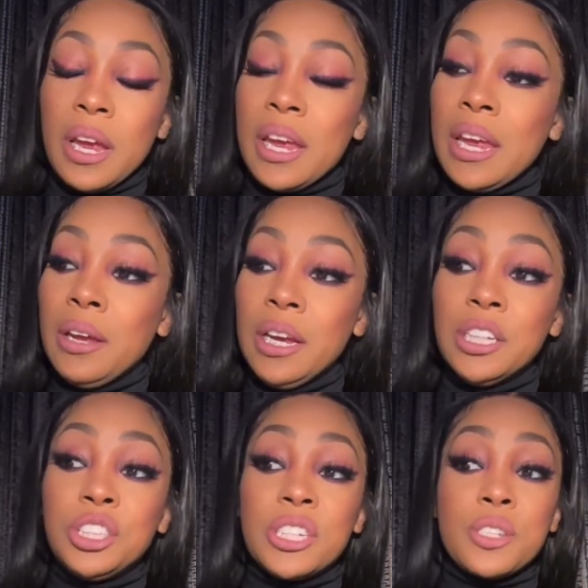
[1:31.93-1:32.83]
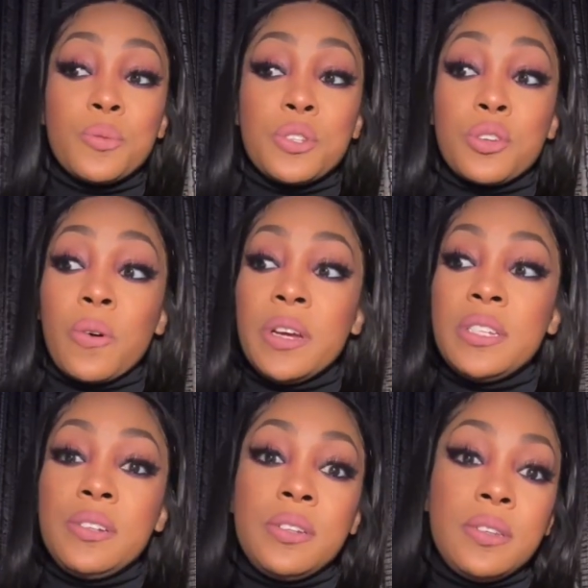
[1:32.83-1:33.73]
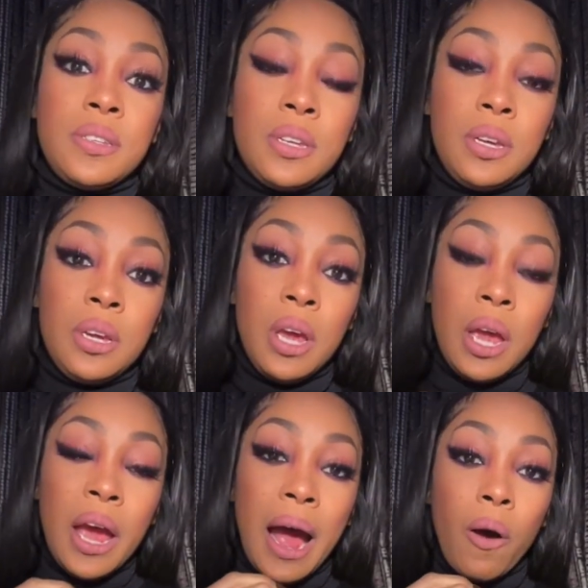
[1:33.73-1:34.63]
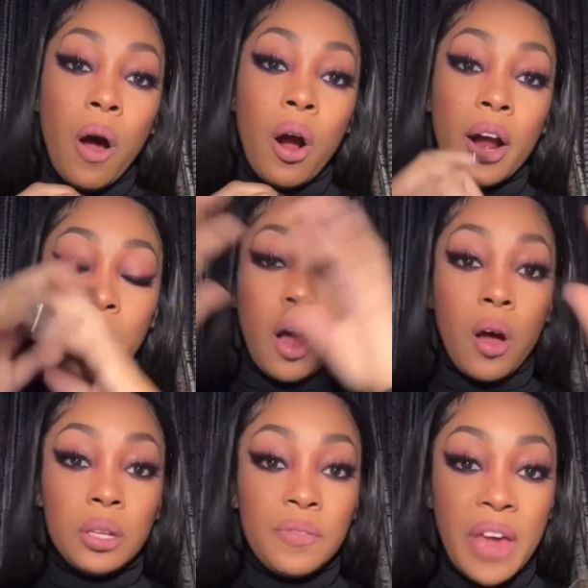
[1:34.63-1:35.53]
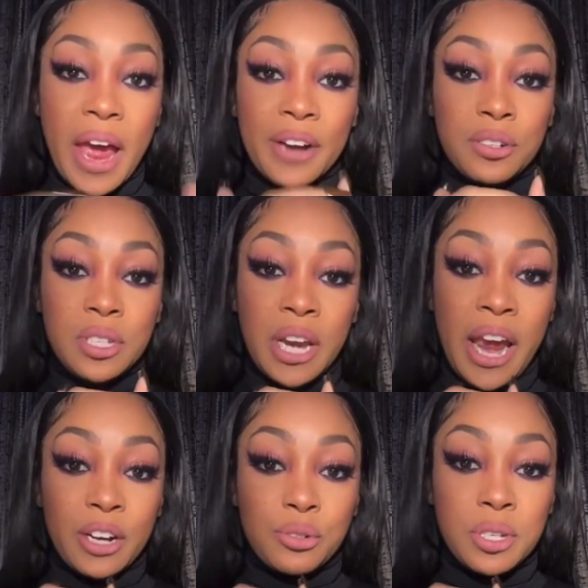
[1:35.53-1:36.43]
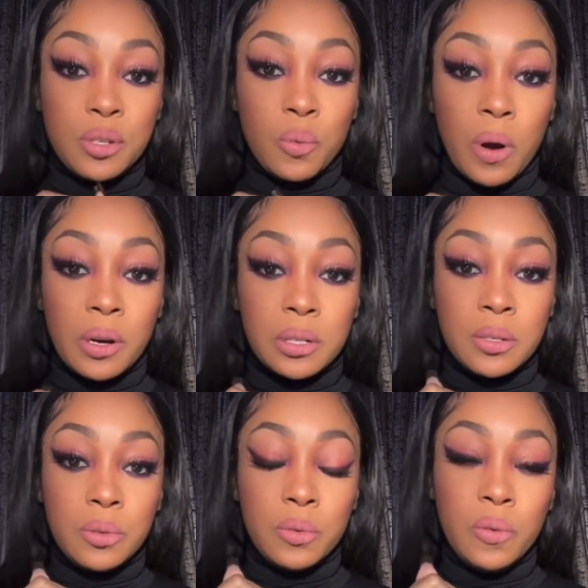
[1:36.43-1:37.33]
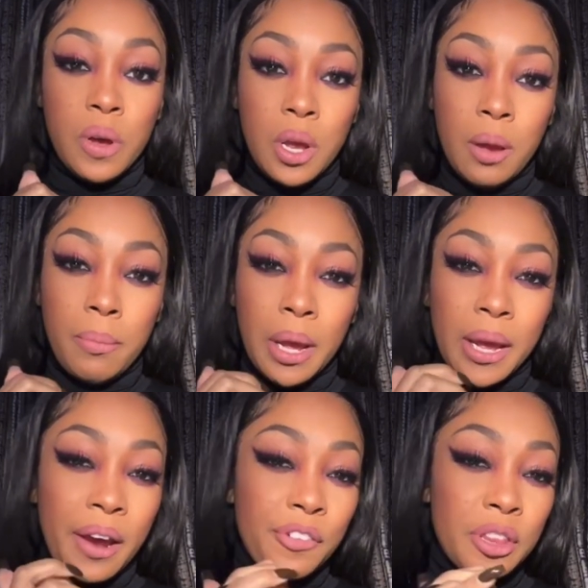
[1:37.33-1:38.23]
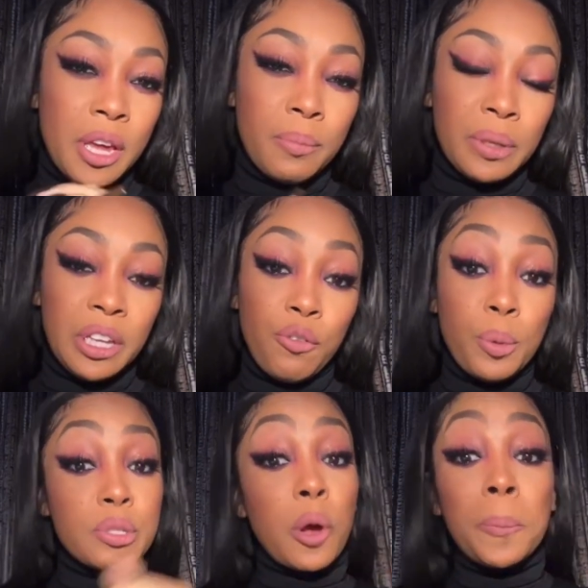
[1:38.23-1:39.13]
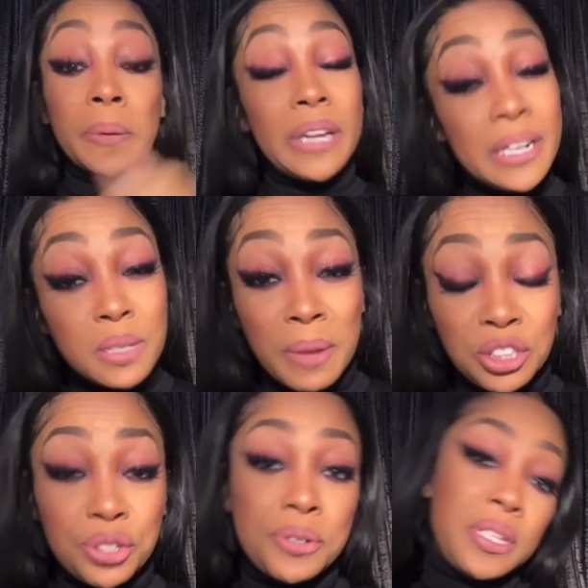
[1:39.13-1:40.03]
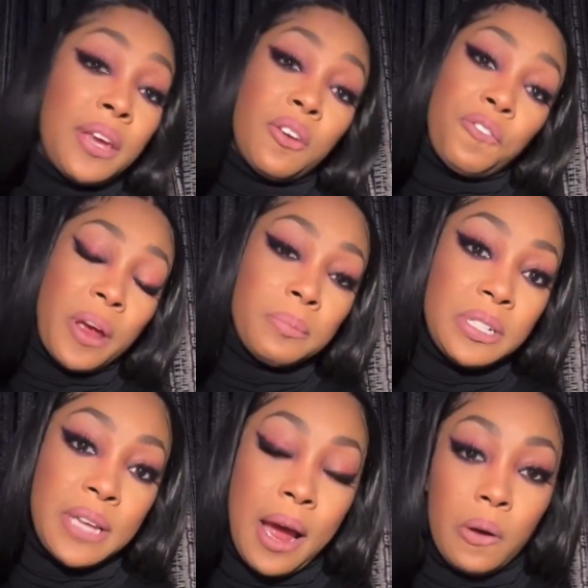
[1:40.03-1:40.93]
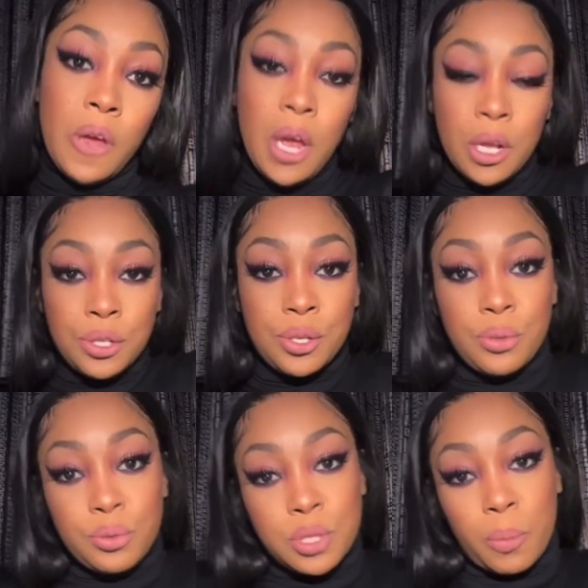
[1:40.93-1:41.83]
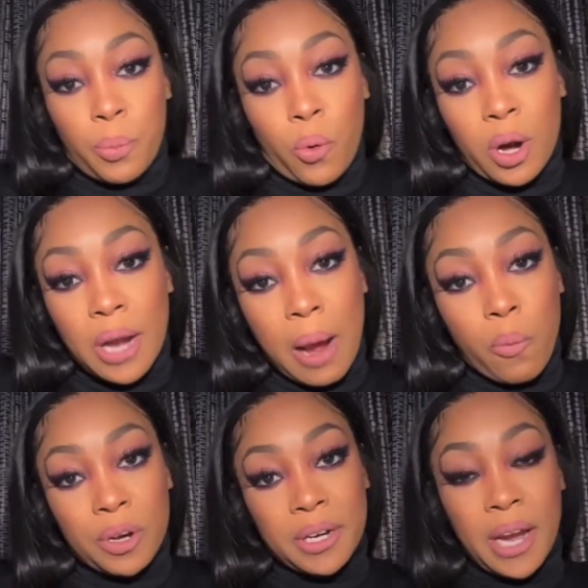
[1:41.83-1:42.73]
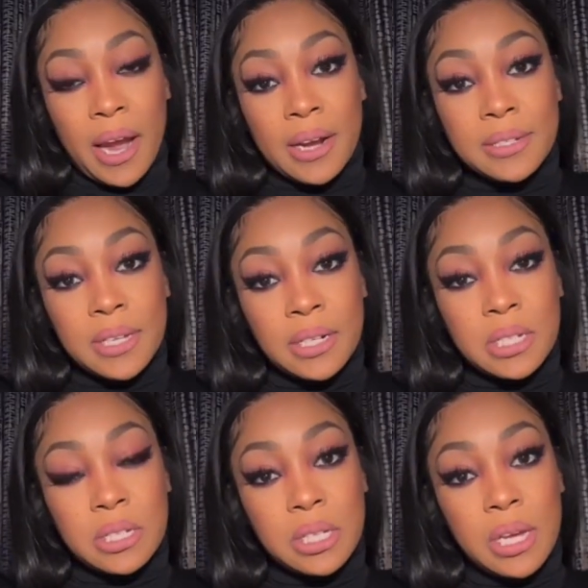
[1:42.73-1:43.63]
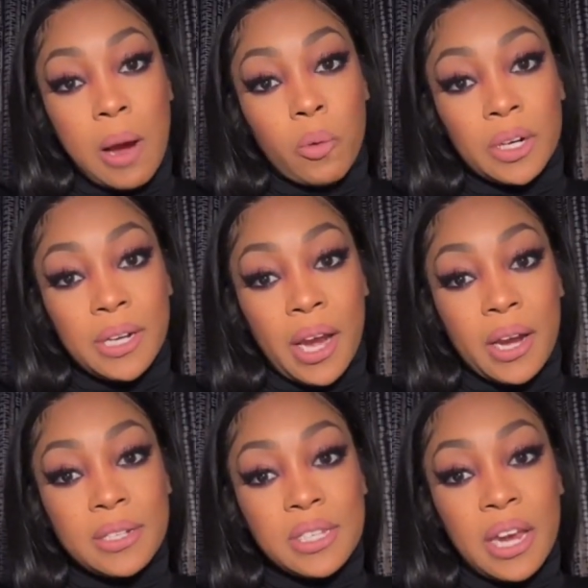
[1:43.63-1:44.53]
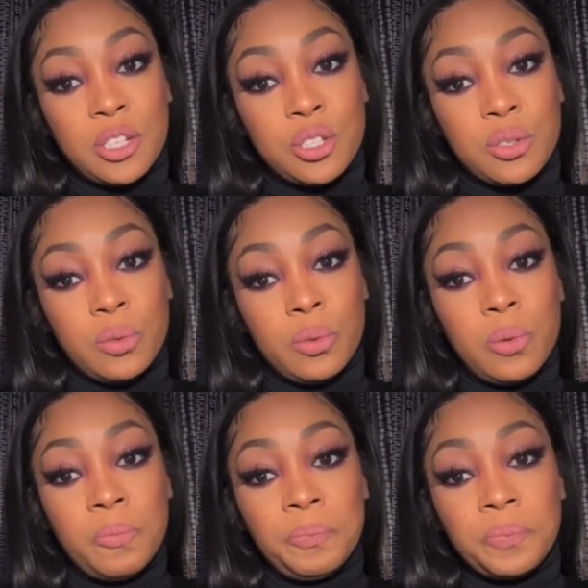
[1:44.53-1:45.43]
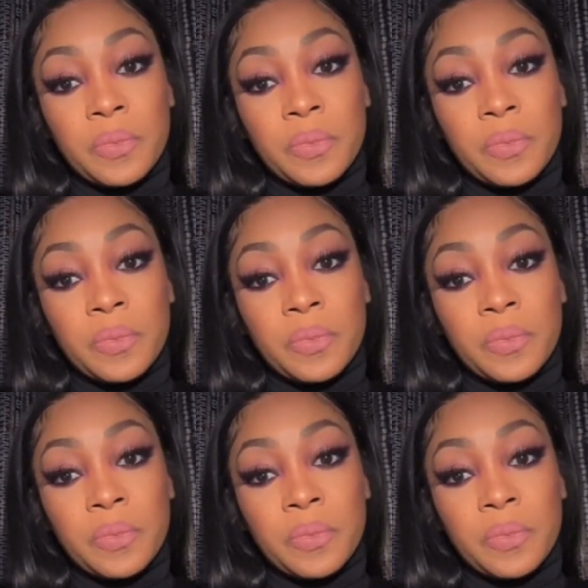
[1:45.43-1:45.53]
It just was crazy to see how hard all of the actors and actresses work to make everything believable. So please make sure you take your families out to support I Want to Dance and to see I Want to Dance and to